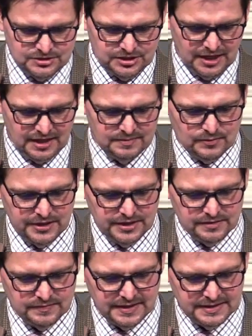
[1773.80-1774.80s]
J.A.
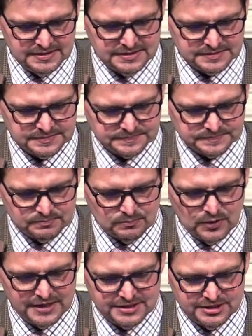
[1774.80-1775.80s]
Moiter writes,
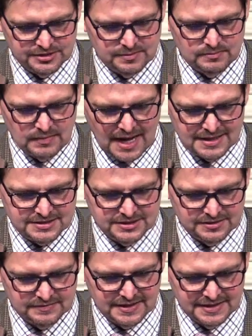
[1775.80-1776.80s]
Moiter
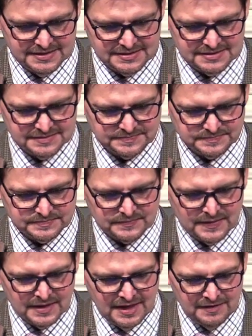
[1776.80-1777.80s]
Matier writes,
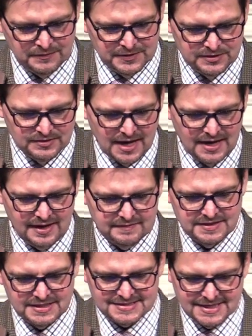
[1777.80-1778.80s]
if we do not
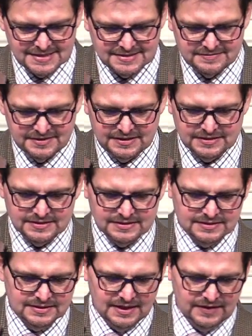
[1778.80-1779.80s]
have an attentive
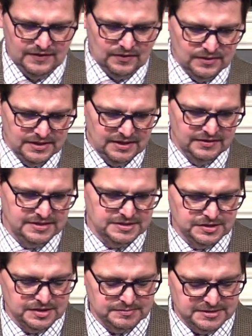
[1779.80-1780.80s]
ear in the ordinary
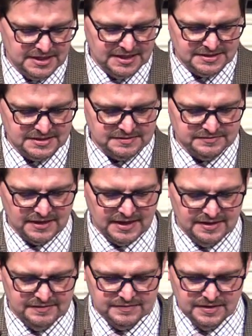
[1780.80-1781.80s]
circumstances of
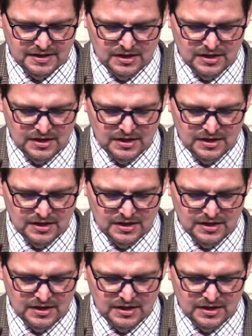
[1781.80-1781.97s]
life,